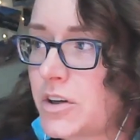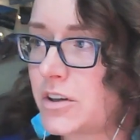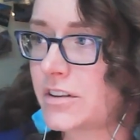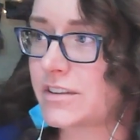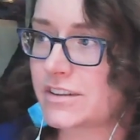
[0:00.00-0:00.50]

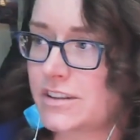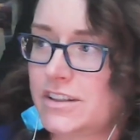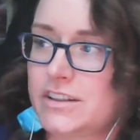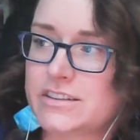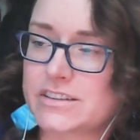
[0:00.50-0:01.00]
all the
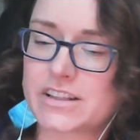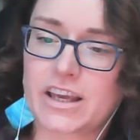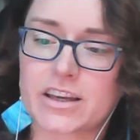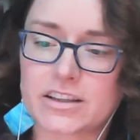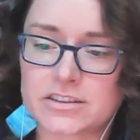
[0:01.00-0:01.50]

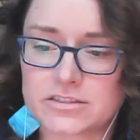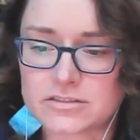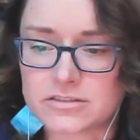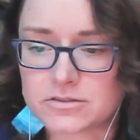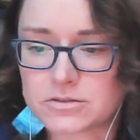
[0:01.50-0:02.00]
scale and all.
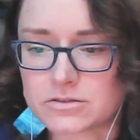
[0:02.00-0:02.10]
Oh,